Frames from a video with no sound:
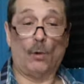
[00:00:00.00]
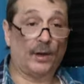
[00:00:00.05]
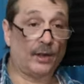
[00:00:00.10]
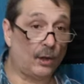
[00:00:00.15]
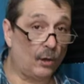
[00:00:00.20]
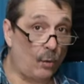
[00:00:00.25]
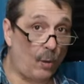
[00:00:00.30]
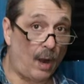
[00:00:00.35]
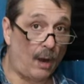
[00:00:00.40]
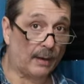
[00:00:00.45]
to
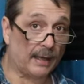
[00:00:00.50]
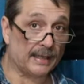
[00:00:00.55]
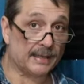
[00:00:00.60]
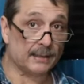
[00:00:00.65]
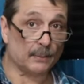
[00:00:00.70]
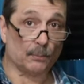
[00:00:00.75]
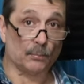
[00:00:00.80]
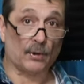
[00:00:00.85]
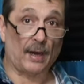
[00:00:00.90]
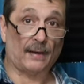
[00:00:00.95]
go out and get
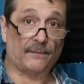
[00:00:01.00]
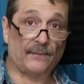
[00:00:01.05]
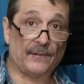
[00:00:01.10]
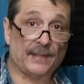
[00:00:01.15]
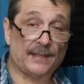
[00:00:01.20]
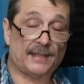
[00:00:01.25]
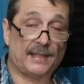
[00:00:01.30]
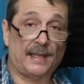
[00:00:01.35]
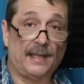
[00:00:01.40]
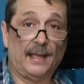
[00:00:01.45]
some
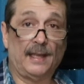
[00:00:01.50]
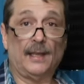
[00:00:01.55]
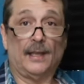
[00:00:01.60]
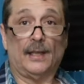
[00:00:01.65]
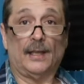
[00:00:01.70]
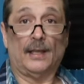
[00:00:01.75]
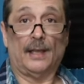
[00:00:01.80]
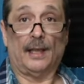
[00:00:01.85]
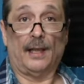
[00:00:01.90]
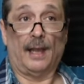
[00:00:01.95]
breakfast.
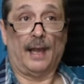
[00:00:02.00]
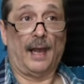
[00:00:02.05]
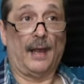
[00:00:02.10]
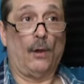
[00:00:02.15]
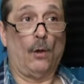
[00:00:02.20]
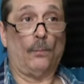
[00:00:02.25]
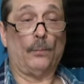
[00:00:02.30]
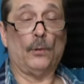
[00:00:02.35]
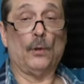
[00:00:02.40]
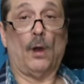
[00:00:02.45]
I
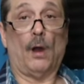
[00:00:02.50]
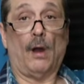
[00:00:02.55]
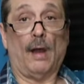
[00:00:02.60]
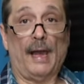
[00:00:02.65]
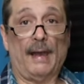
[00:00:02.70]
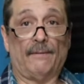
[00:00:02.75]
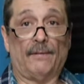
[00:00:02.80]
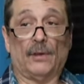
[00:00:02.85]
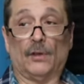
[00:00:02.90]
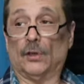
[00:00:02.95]
hope you all
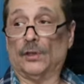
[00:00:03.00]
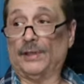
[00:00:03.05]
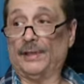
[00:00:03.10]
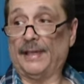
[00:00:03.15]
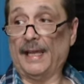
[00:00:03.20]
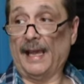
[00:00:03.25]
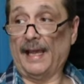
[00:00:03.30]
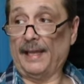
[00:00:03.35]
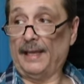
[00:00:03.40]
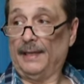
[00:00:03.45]
have a good
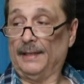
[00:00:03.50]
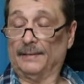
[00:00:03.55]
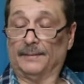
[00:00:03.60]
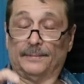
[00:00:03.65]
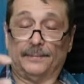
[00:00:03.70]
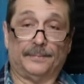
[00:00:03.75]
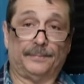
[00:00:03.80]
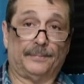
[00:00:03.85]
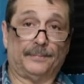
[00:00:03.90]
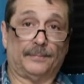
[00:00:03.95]
day.
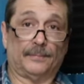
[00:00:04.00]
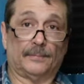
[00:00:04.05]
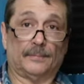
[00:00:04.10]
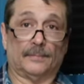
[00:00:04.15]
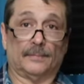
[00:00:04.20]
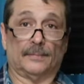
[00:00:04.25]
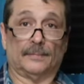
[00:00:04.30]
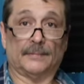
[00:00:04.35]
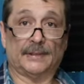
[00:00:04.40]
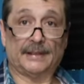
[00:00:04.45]

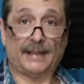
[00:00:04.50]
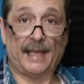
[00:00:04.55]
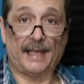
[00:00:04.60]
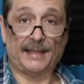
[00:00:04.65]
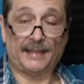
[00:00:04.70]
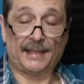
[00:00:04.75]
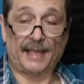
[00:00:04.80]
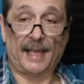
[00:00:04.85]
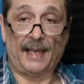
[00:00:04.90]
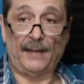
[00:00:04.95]
Stay
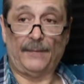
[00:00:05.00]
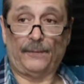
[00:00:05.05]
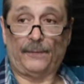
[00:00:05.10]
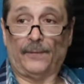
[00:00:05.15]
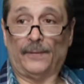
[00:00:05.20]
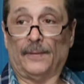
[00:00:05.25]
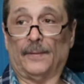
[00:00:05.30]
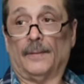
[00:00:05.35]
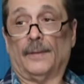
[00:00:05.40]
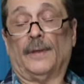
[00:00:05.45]
safe.
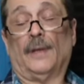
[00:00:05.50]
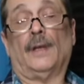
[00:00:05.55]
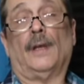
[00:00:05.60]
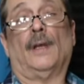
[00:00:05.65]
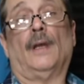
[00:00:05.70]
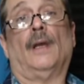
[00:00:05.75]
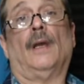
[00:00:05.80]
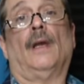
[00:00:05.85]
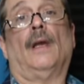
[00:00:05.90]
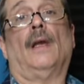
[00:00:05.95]

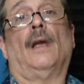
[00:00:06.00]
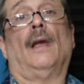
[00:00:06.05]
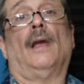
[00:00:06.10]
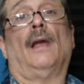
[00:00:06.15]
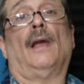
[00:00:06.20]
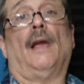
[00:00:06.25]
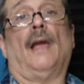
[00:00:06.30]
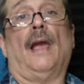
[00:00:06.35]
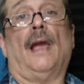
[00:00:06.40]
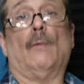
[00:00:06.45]

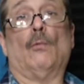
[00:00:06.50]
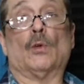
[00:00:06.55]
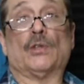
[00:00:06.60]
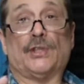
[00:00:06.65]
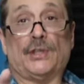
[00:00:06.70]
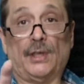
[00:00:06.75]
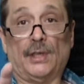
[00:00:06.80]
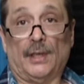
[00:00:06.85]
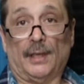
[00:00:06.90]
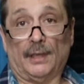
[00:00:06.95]
And we'll
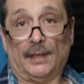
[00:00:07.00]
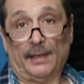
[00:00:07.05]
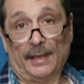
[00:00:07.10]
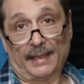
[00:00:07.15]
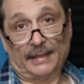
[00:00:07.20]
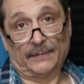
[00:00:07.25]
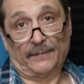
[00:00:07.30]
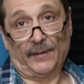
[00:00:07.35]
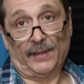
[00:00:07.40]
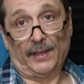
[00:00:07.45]
see you in the
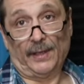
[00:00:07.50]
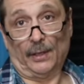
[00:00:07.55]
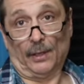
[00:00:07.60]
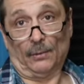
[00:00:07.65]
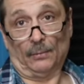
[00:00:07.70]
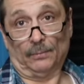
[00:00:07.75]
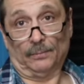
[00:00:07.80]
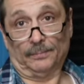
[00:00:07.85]
next video.